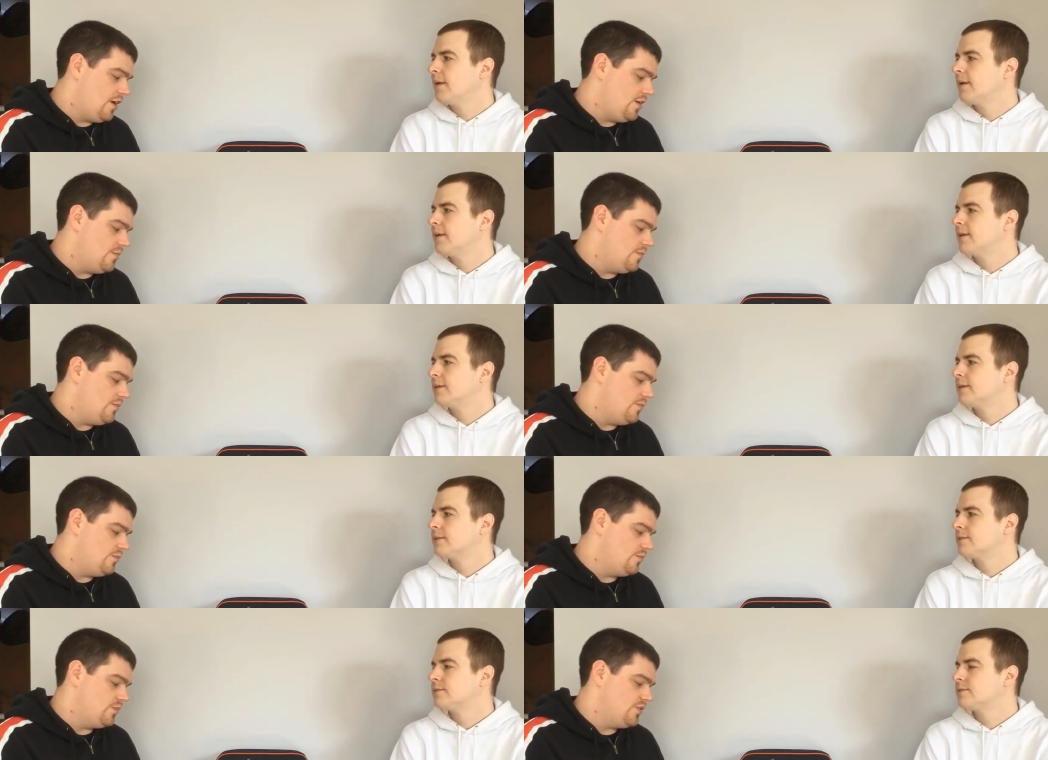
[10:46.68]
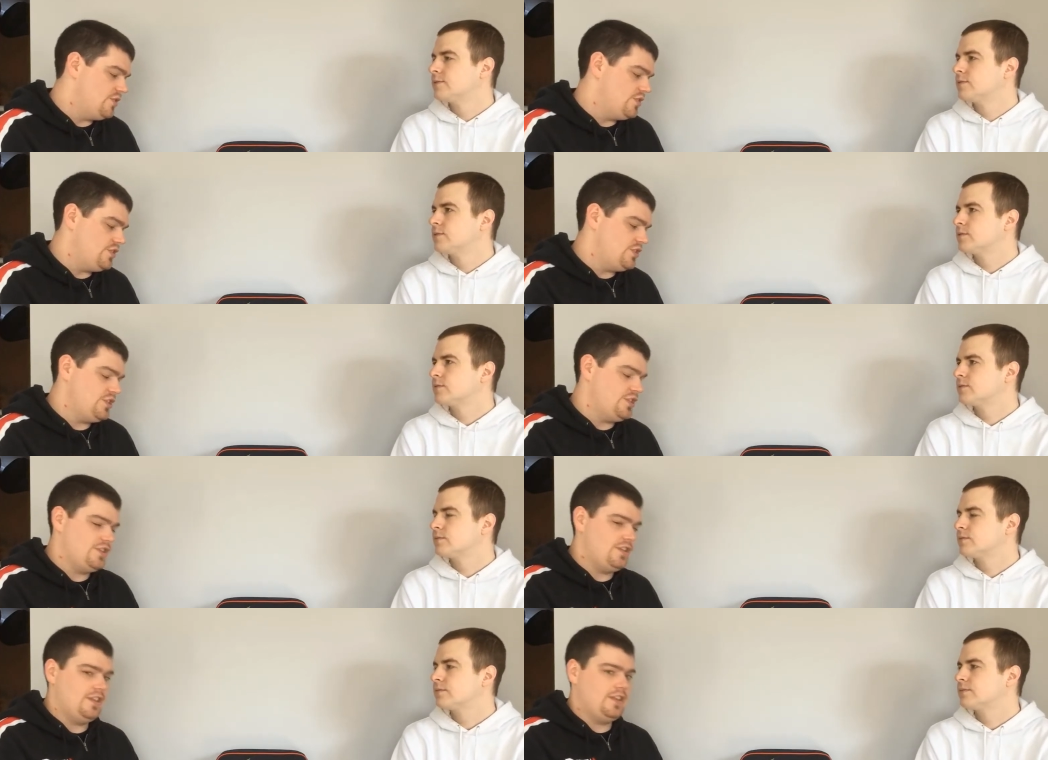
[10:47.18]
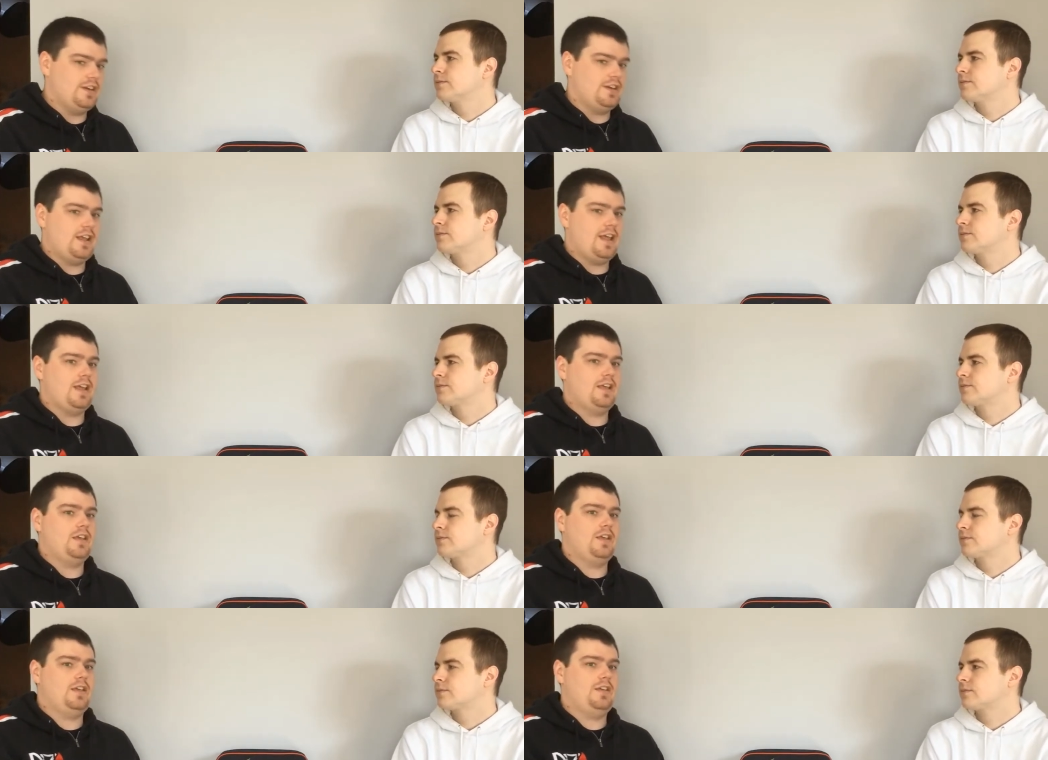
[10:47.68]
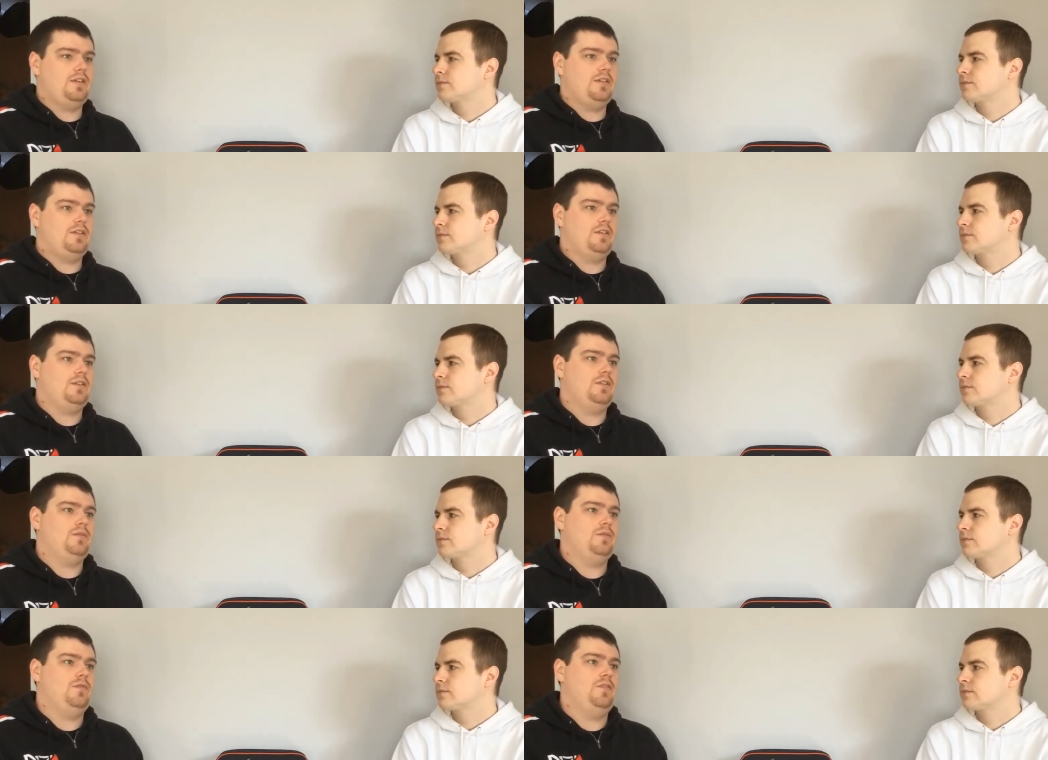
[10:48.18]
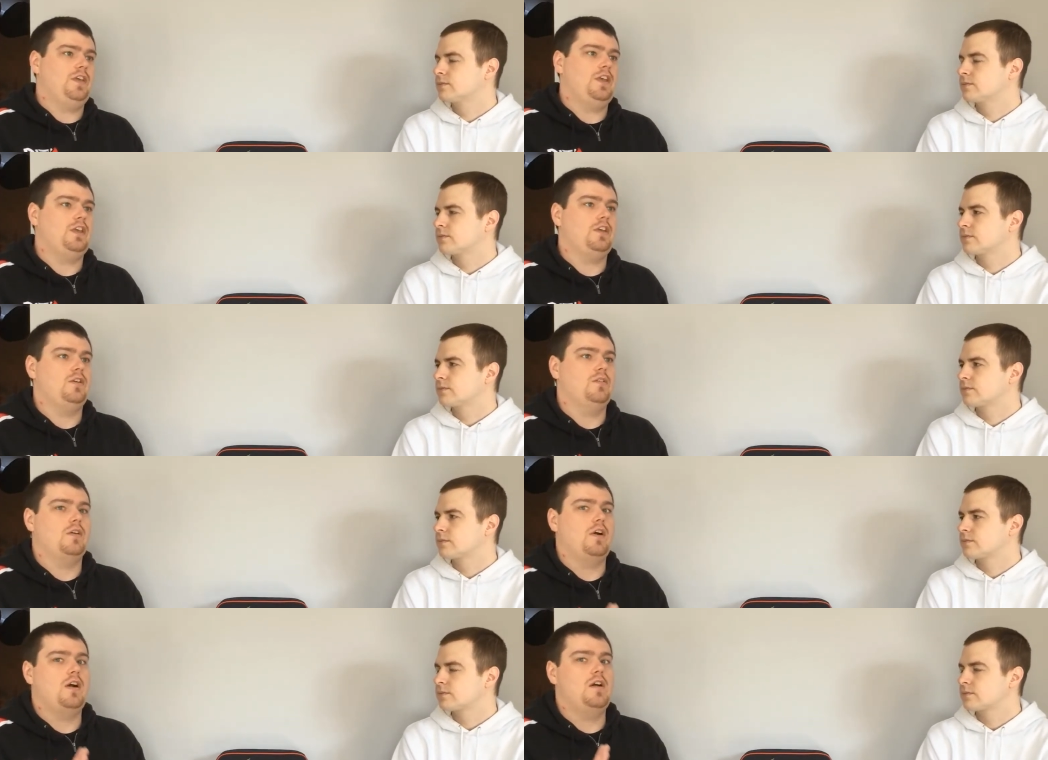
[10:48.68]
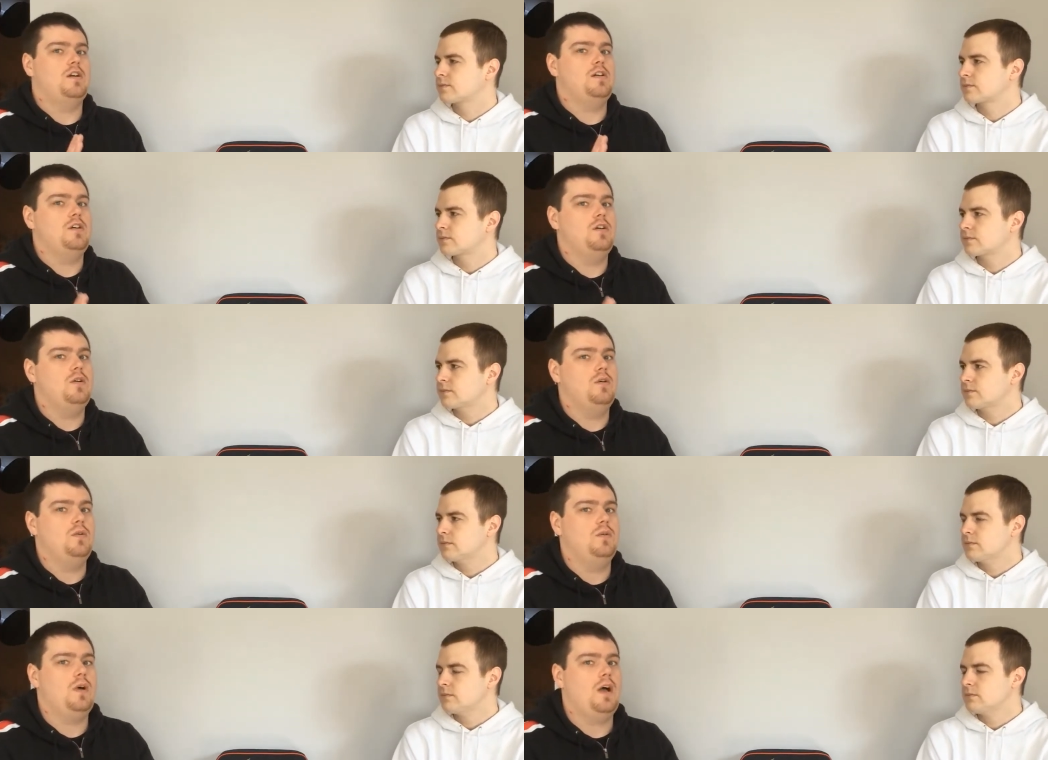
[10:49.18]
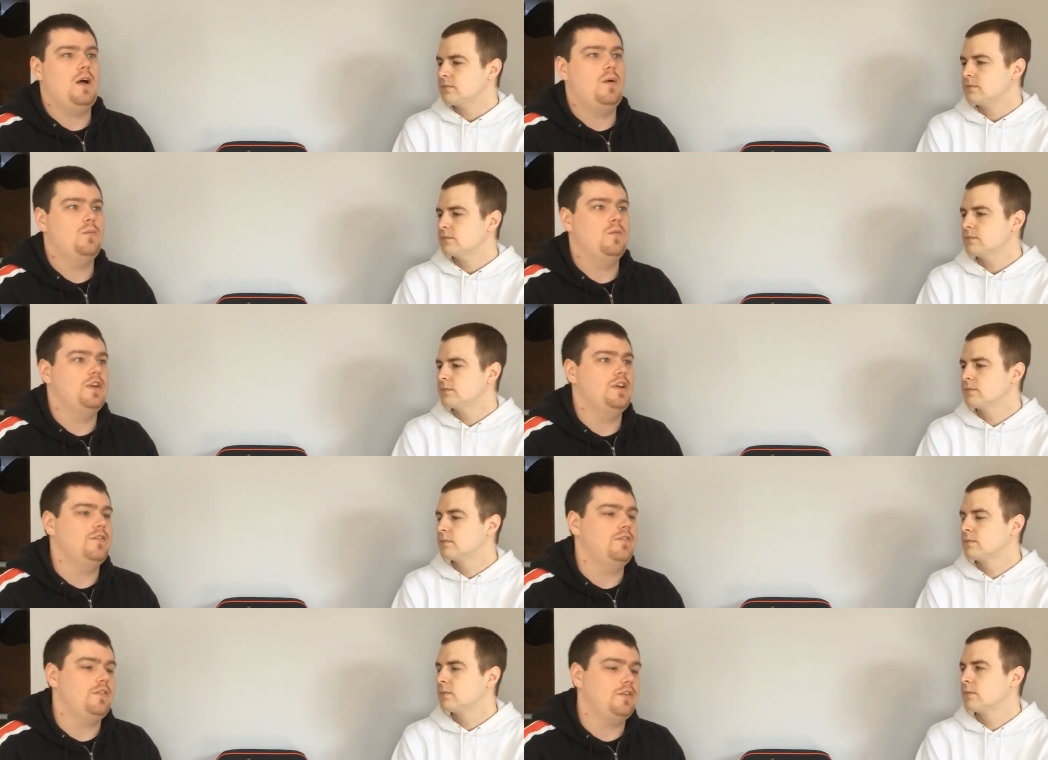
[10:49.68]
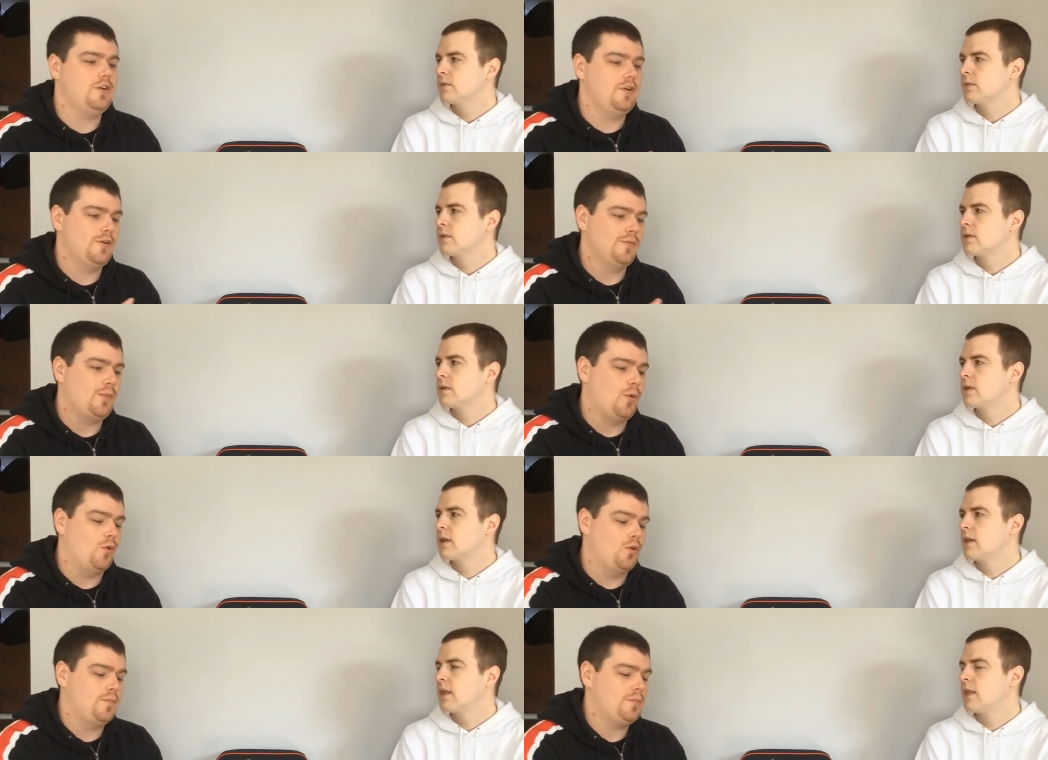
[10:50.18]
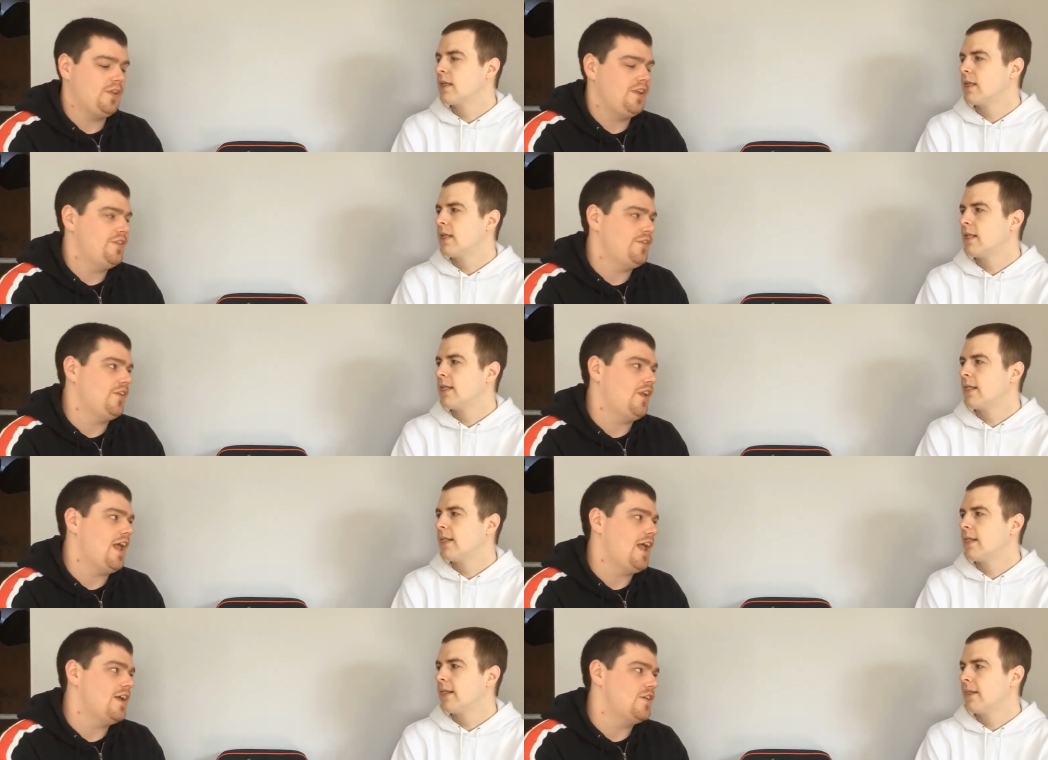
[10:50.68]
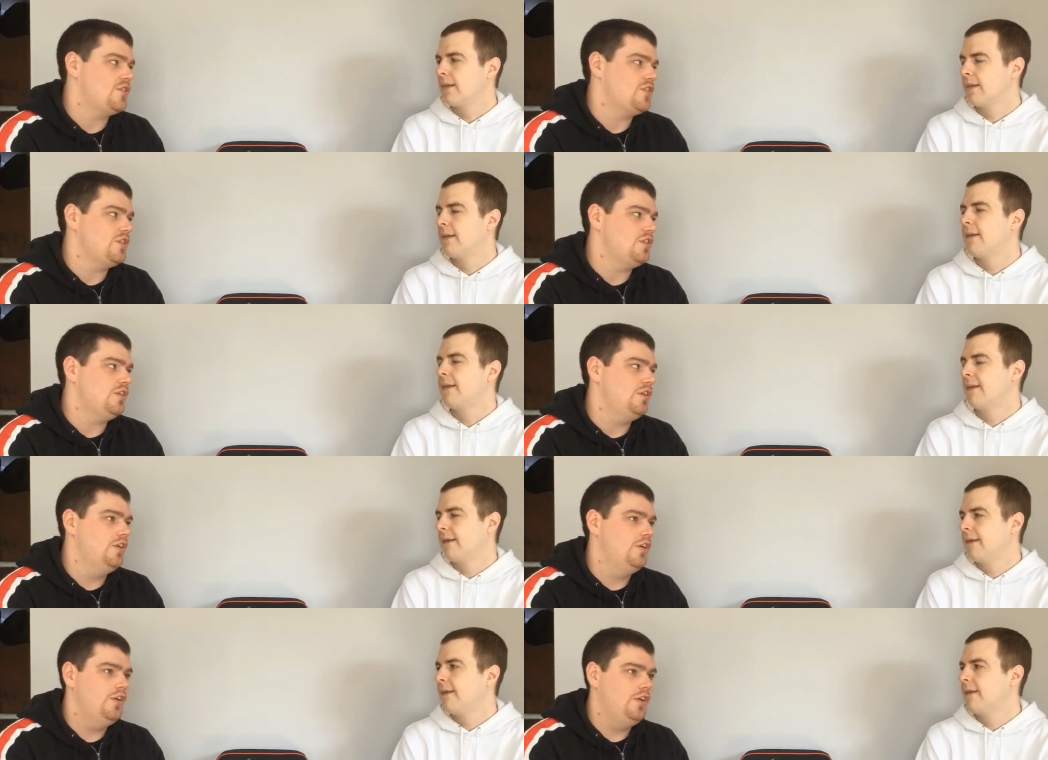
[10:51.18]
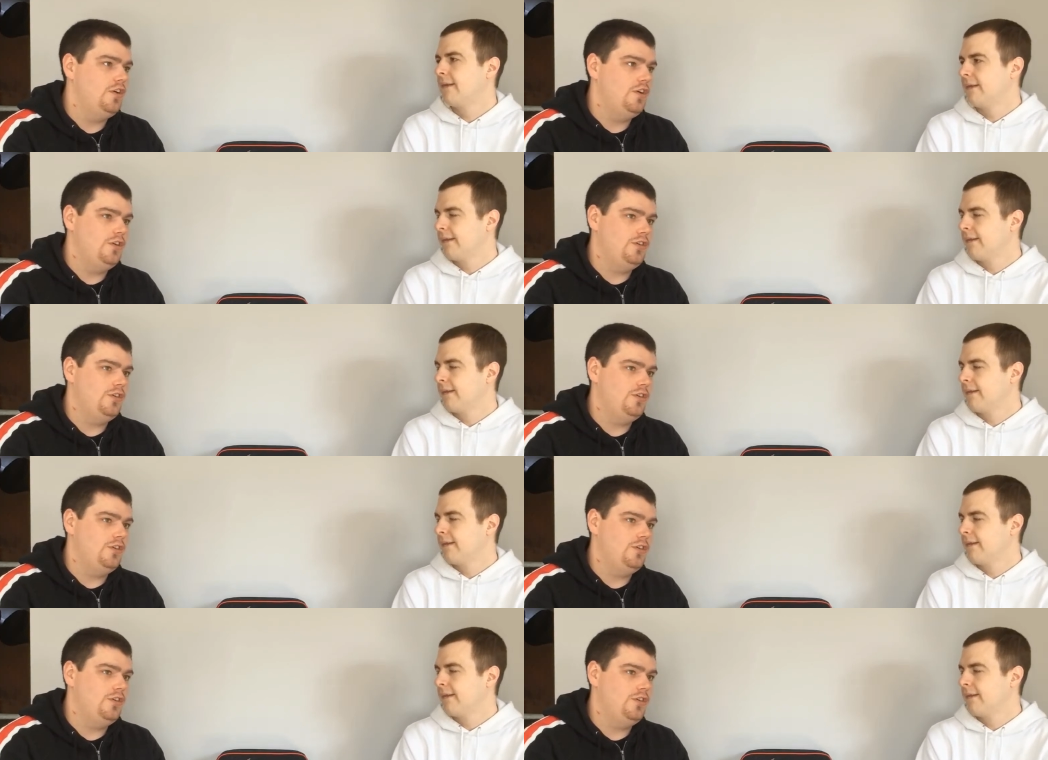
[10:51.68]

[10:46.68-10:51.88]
Speaker 1: Um, the deck, Vicky Guerrero, um, whenever your opponent plays an action,